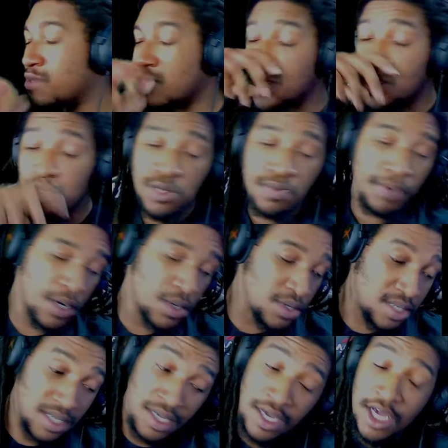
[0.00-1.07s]
you
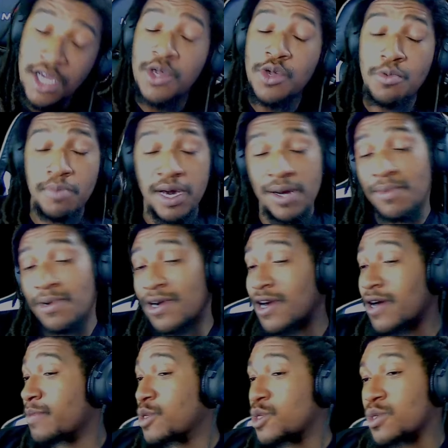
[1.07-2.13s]
supposed to, you better
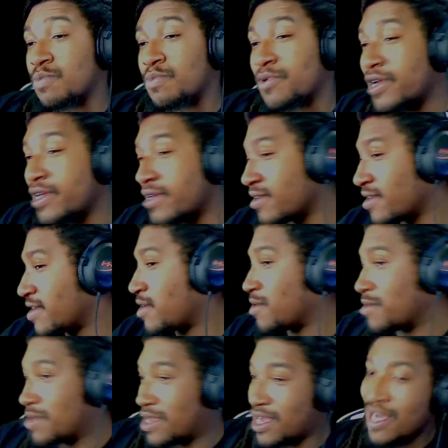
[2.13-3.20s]
become a sprinter and
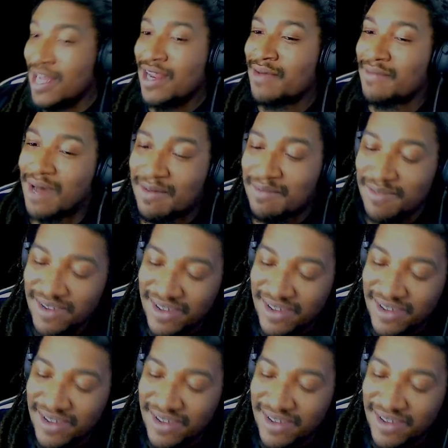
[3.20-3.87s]
go get it, my boy.